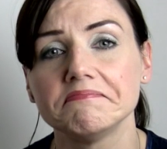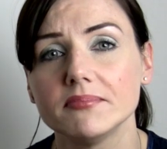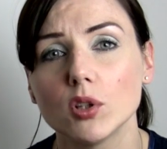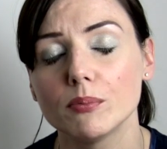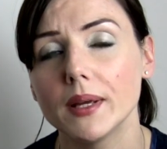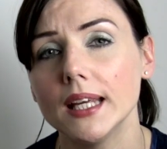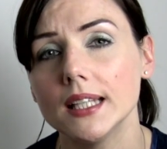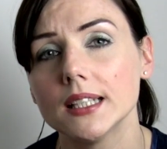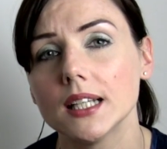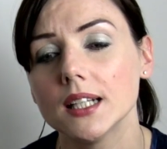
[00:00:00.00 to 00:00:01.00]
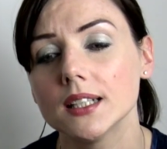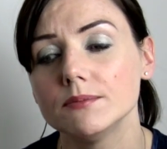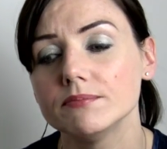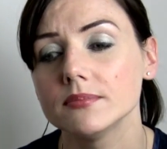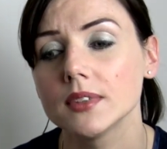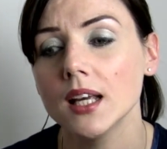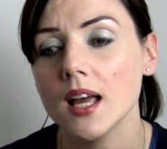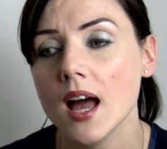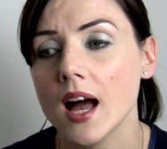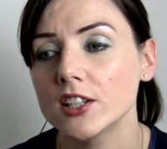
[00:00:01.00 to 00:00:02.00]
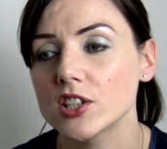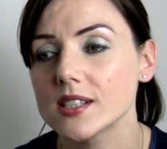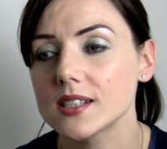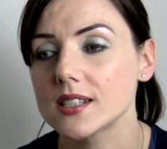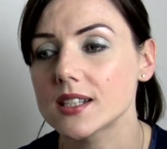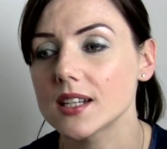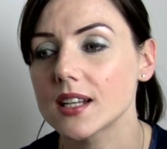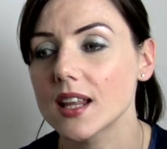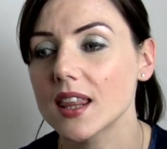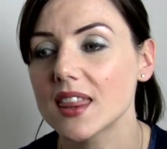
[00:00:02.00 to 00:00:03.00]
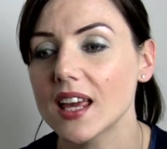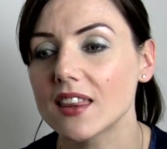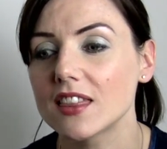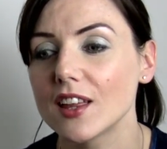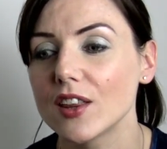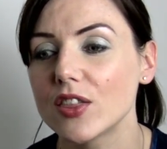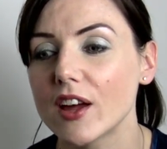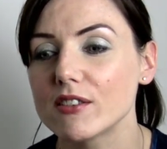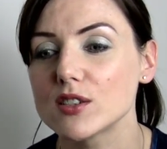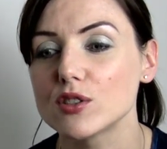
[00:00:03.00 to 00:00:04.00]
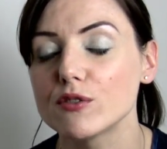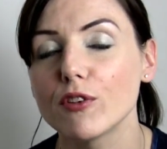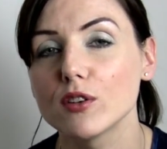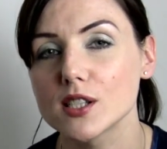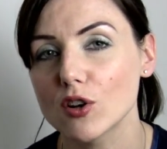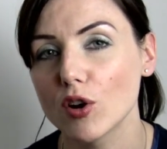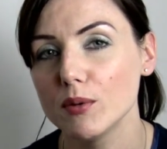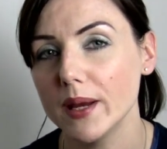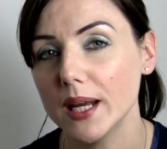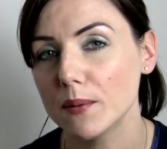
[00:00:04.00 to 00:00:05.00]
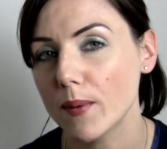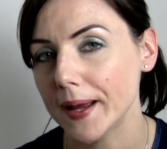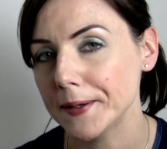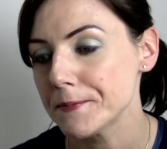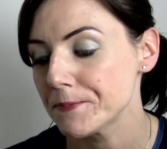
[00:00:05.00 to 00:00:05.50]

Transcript: Not me. I just think that they're a sort of false economy in a way.